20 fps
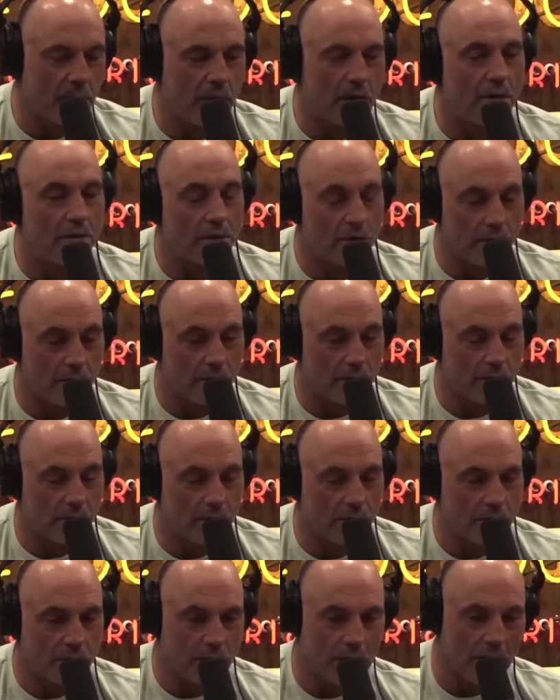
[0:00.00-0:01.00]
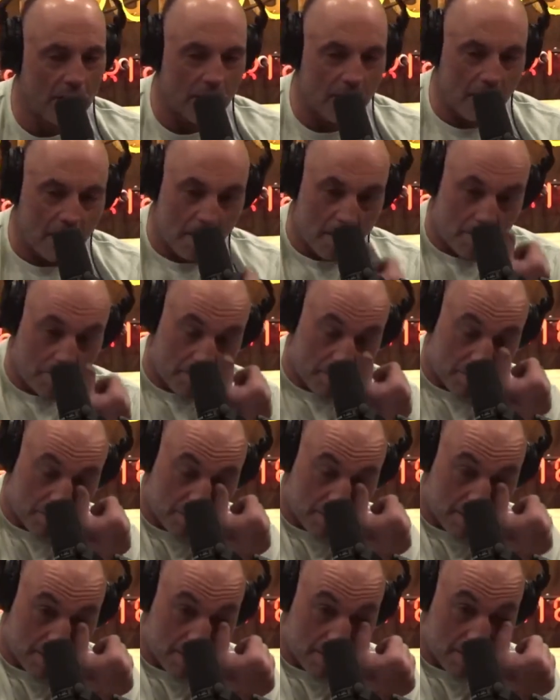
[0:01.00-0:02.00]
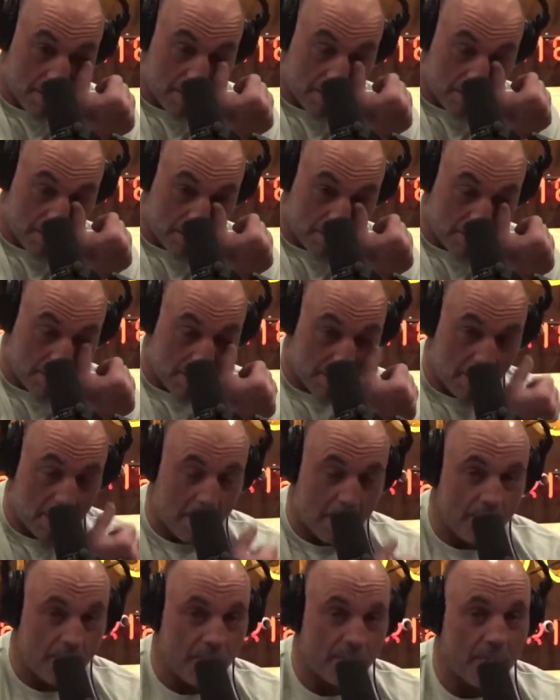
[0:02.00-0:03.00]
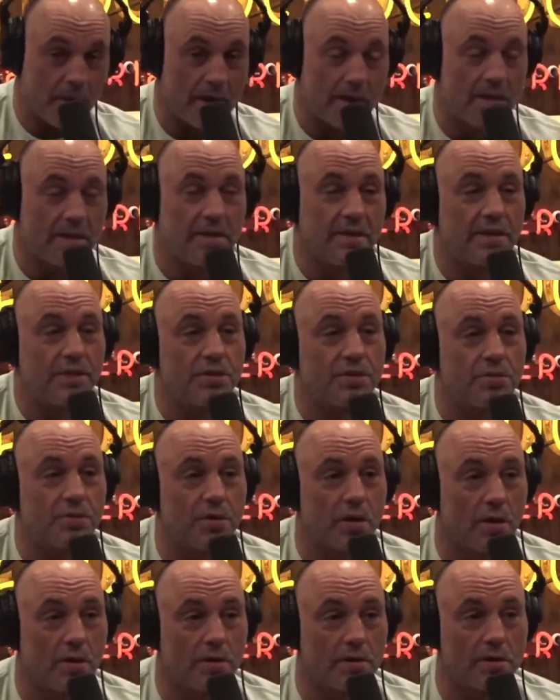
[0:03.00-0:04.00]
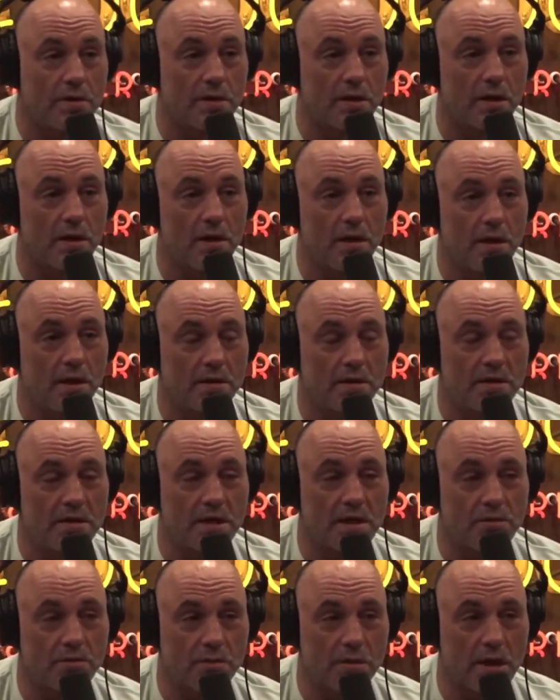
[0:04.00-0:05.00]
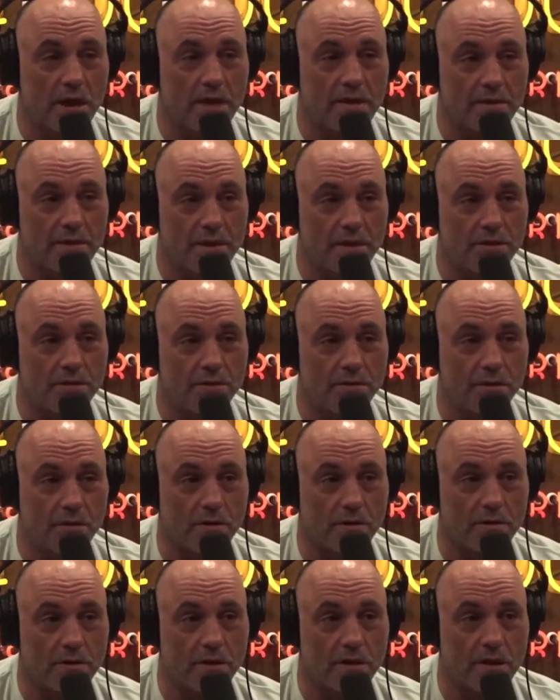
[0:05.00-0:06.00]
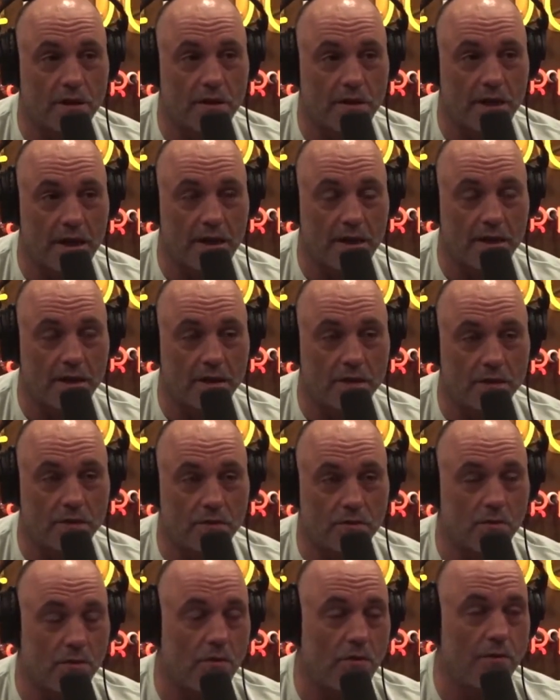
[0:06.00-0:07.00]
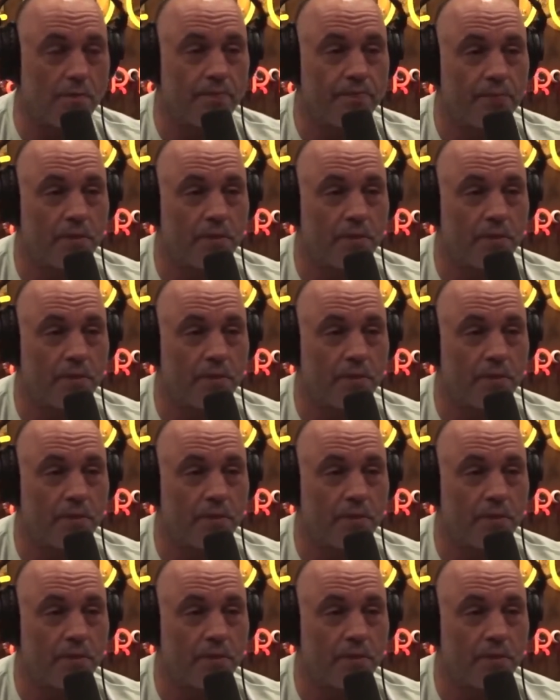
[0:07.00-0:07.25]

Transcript: I know they already do it in China, but they're trying to going to try to implement a digital currency, a centralized digital currency that they can control.